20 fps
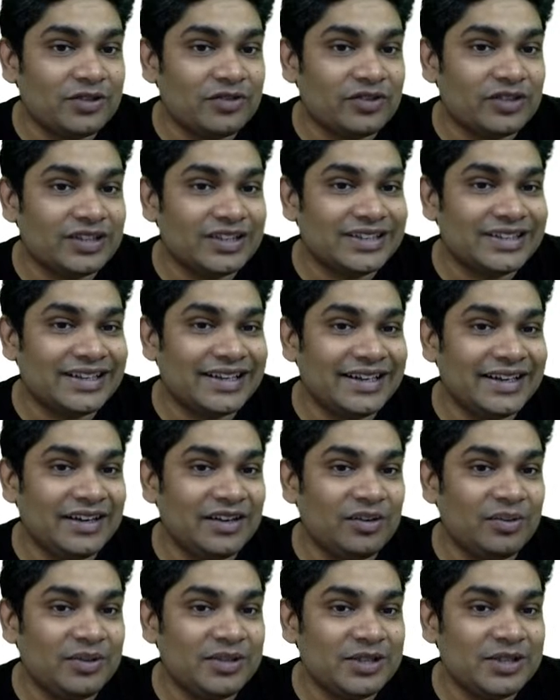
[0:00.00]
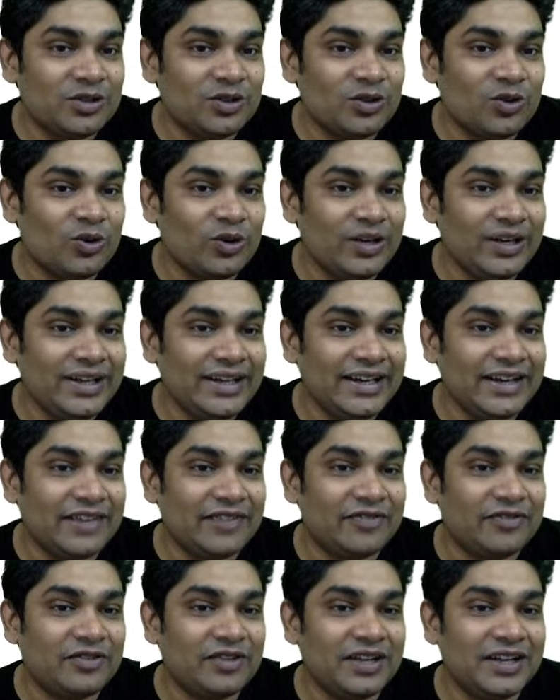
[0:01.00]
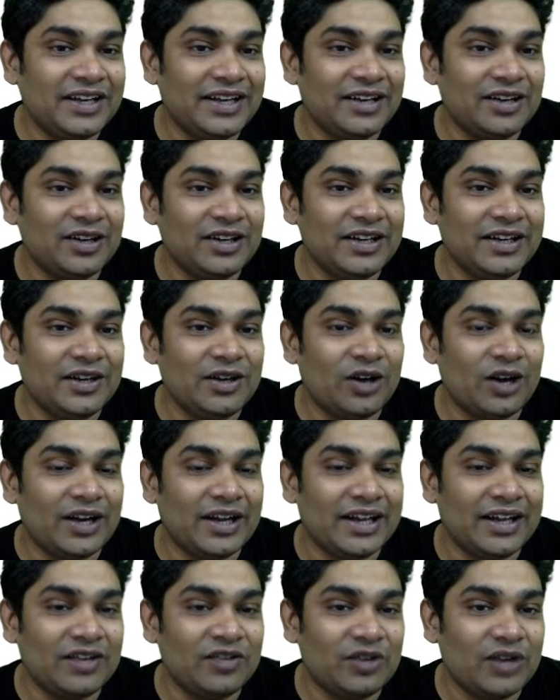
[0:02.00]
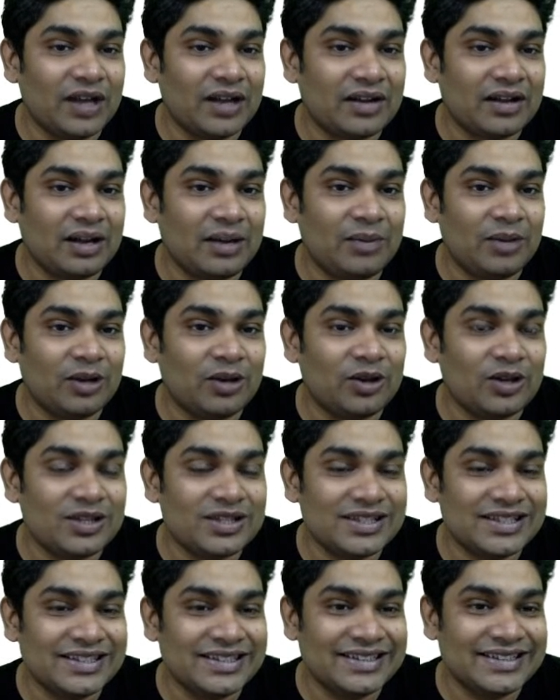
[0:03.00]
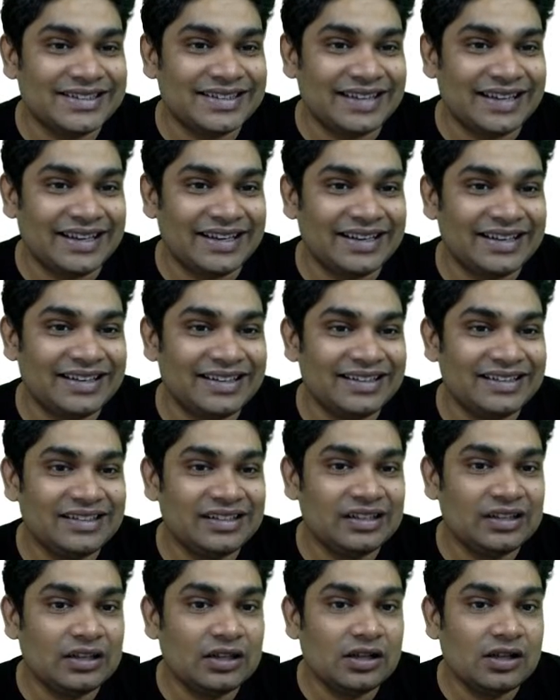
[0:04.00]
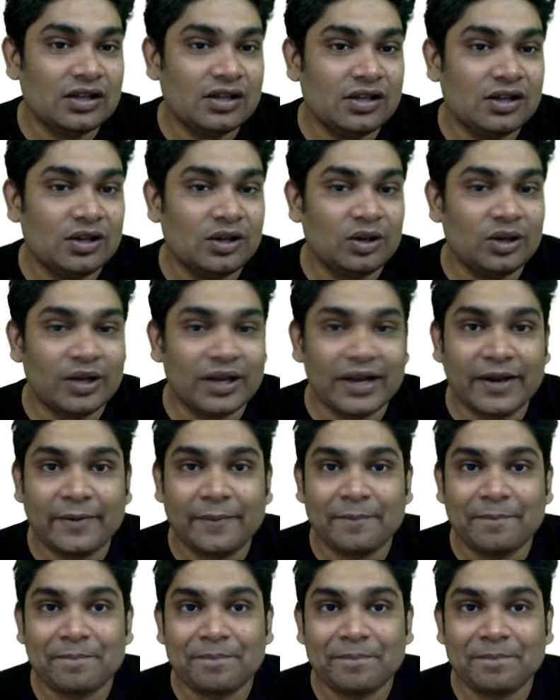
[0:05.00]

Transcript: For this line, it will be zero. Only left integral E dot dl would have come across this line. Okay.